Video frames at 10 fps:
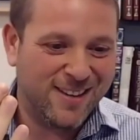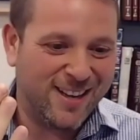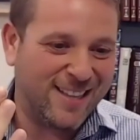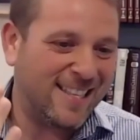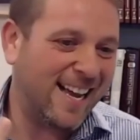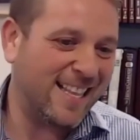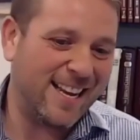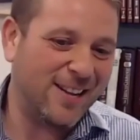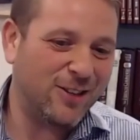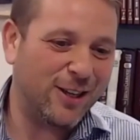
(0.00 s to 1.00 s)
and that
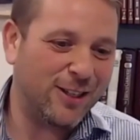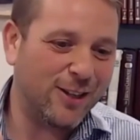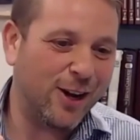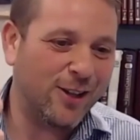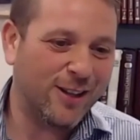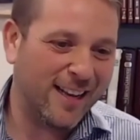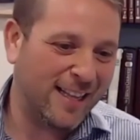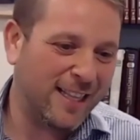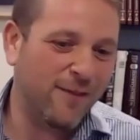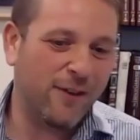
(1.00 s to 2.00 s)
angel is not
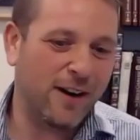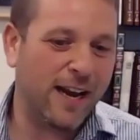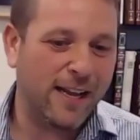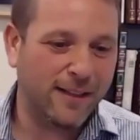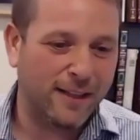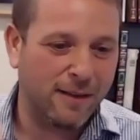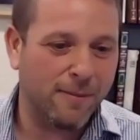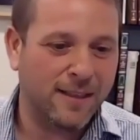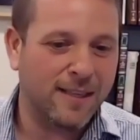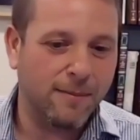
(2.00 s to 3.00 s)
a different entity,
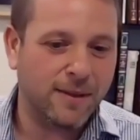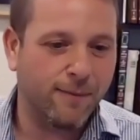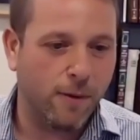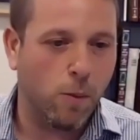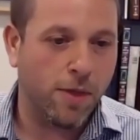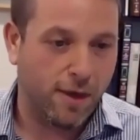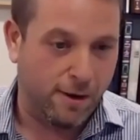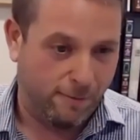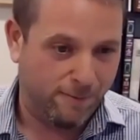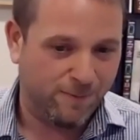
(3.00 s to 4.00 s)
but something from
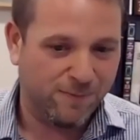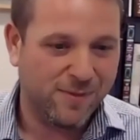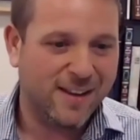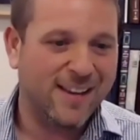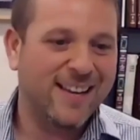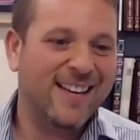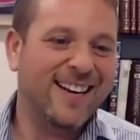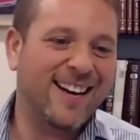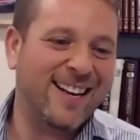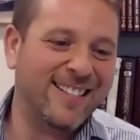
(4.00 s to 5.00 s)
within.
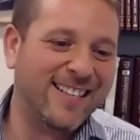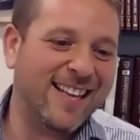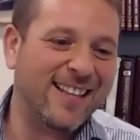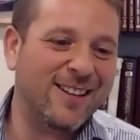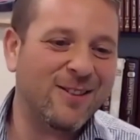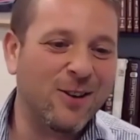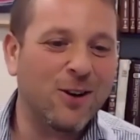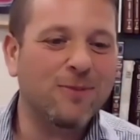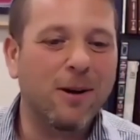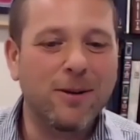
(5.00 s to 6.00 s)
And I think that
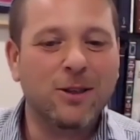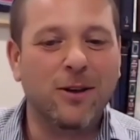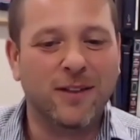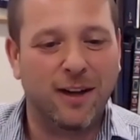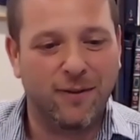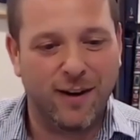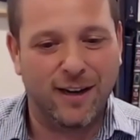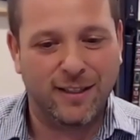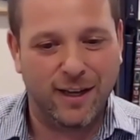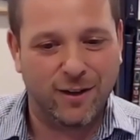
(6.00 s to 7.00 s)
those moments of
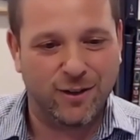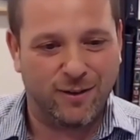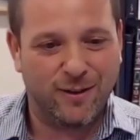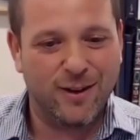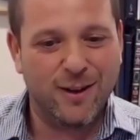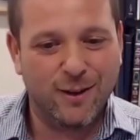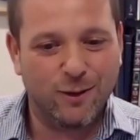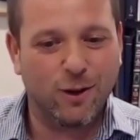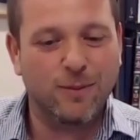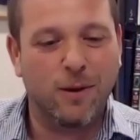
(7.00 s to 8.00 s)
self-realization,
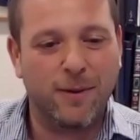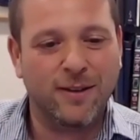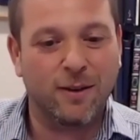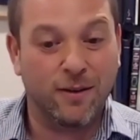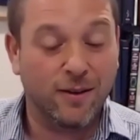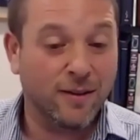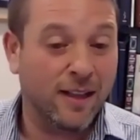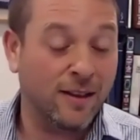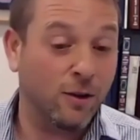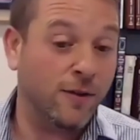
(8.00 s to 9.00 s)
those moments
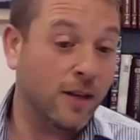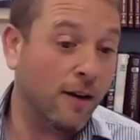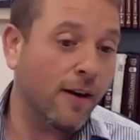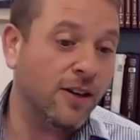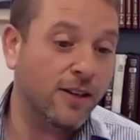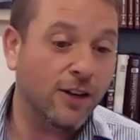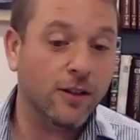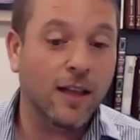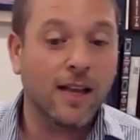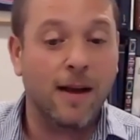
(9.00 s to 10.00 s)
of
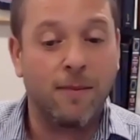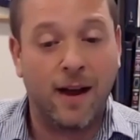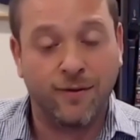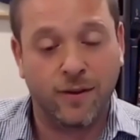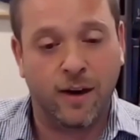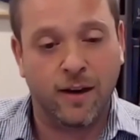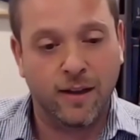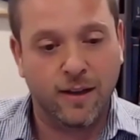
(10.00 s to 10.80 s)
self-realization that come after